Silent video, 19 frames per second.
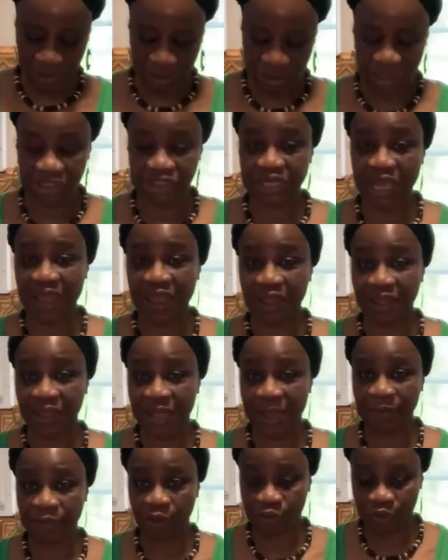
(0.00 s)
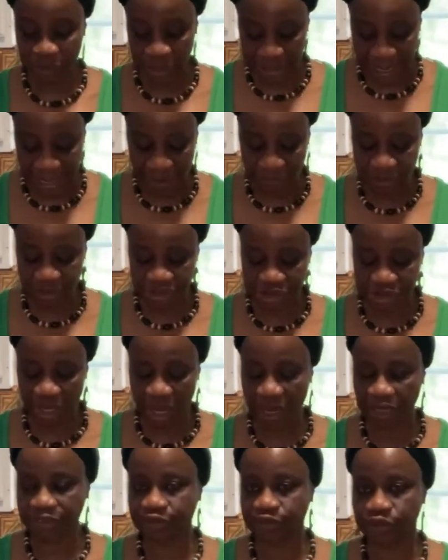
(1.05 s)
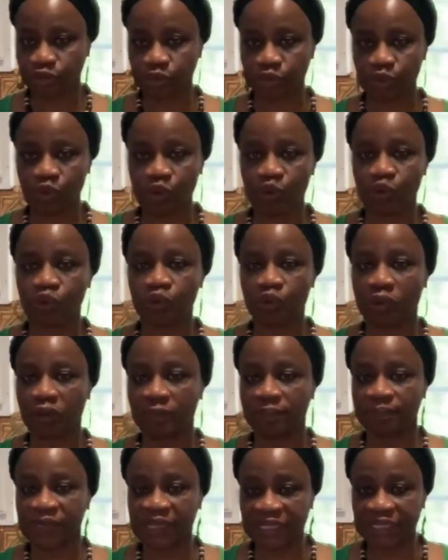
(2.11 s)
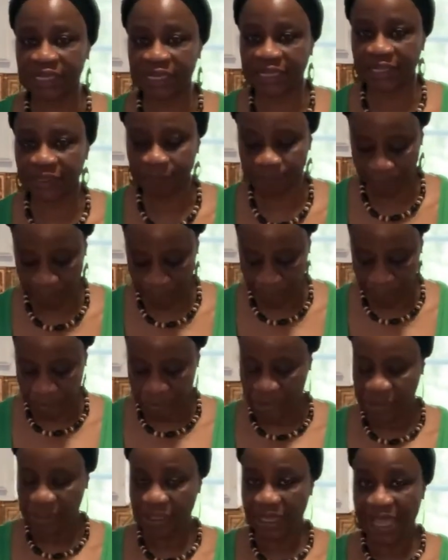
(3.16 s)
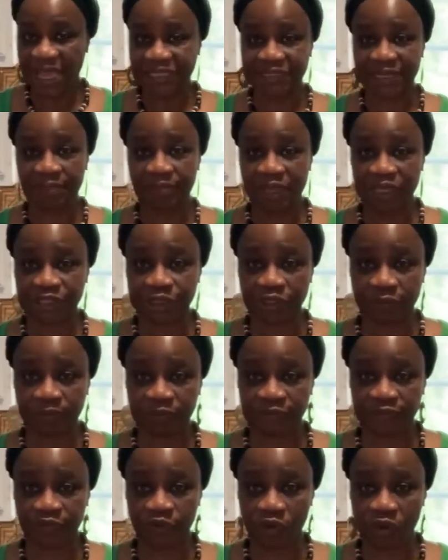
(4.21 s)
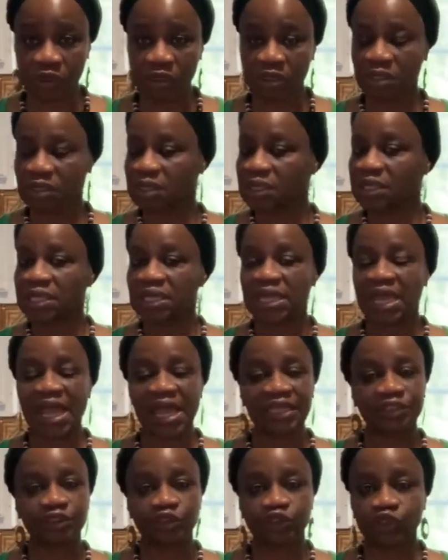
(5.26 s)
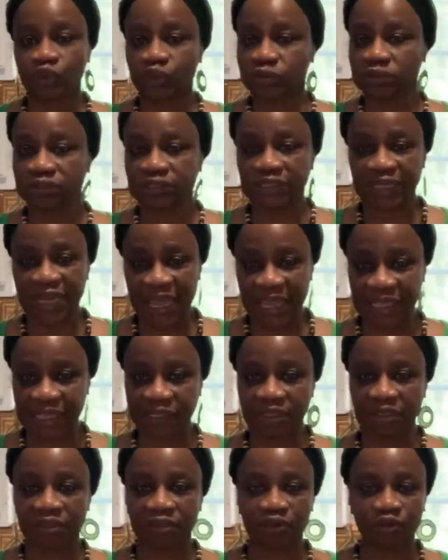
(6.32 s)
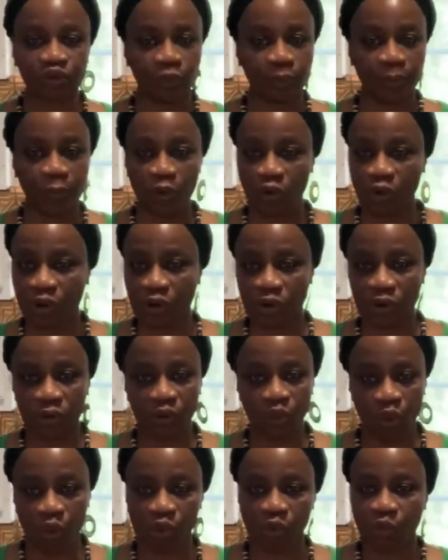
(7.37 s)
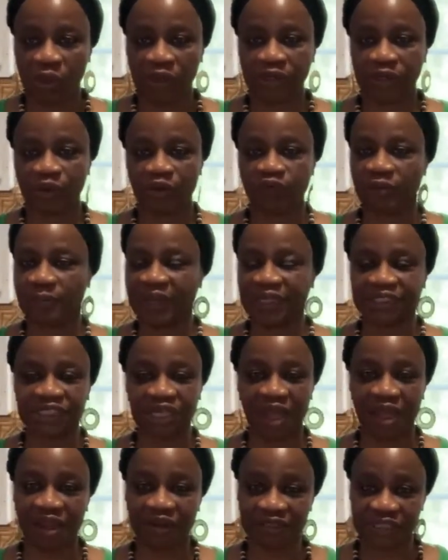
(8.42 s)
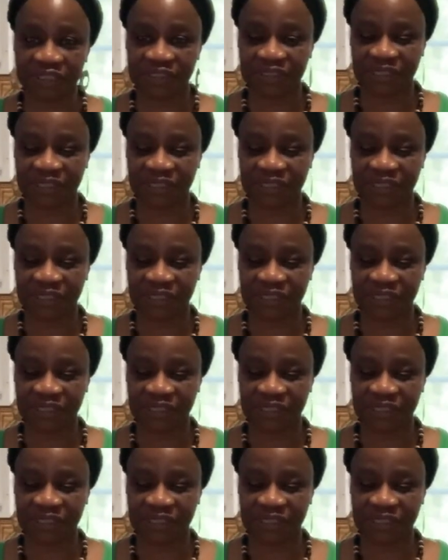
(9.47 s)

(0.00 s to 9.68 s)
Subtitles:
The jar, I'm going to allow this jar to cool completely. As I mentioned before, I don't like to pour cold water over my jars.